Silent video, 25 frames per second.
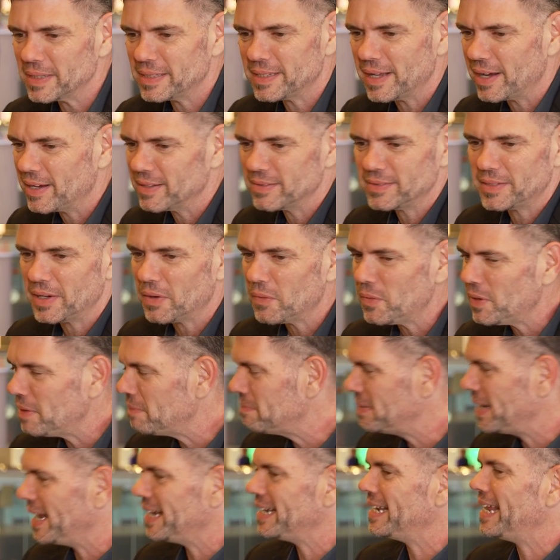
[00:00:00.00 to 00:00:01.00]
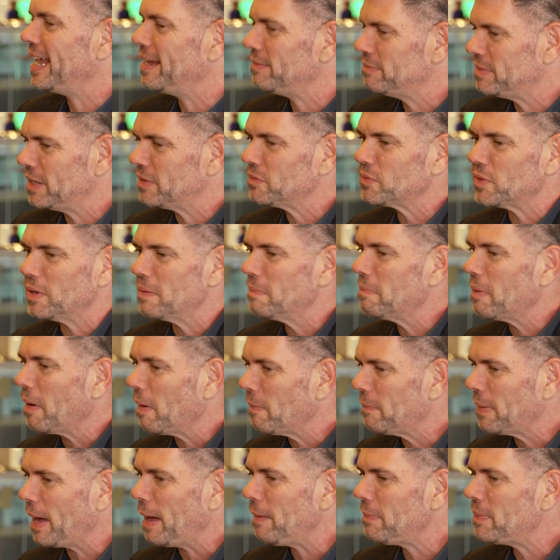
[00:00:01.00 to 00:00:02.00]
there, there will be a name that will
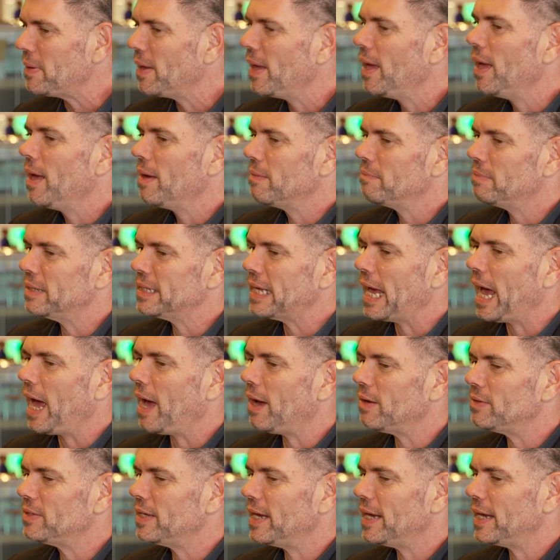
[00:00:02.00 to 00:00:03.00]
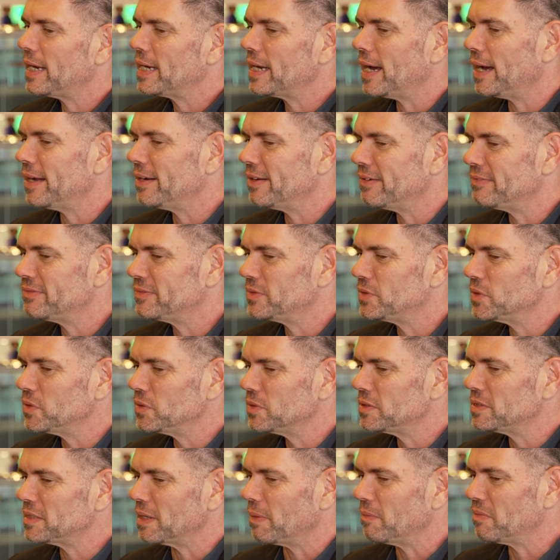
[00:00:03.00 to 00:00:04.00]
pop up but how they kind of
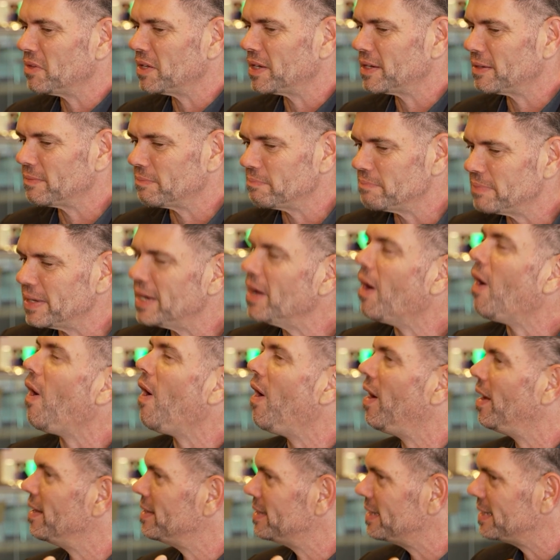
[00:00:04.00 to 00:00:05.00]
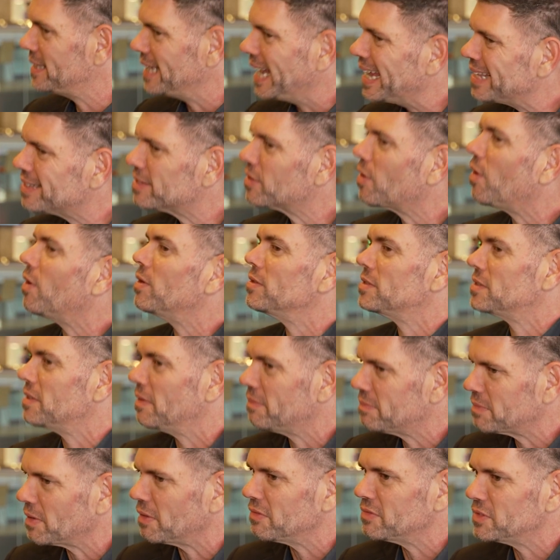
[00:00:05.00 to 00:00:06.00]
do something beyond that
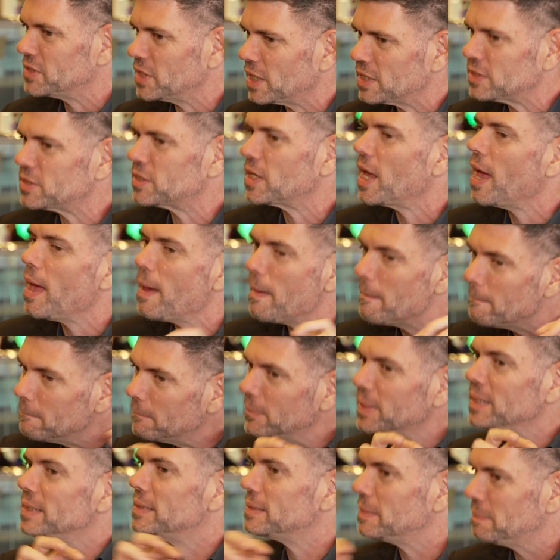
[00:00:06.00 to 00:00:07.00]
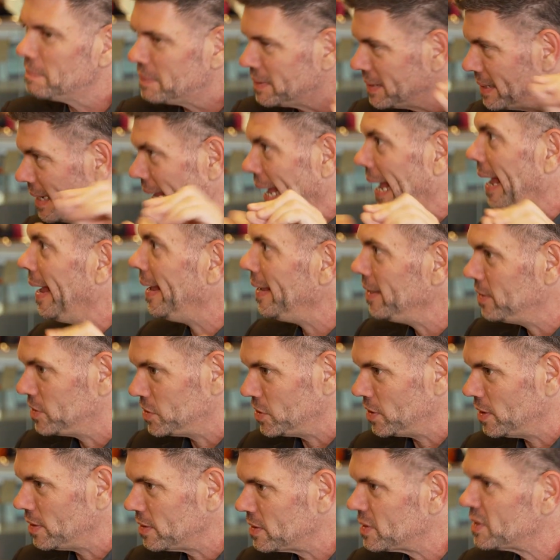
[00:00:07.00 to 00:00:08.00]
concept of just multiple
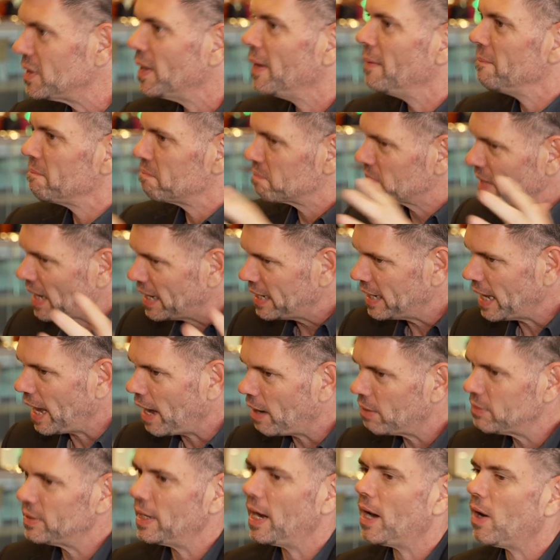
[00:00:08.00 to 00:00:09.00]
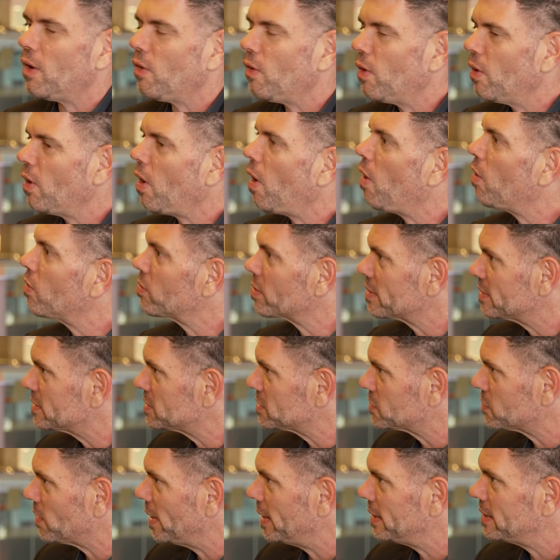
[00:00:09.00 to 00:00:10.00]
agents. And now they're all
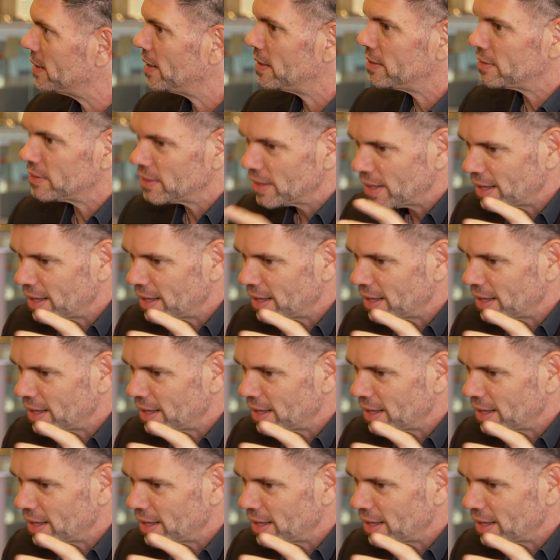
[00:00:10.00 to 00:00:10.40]
orchestrated,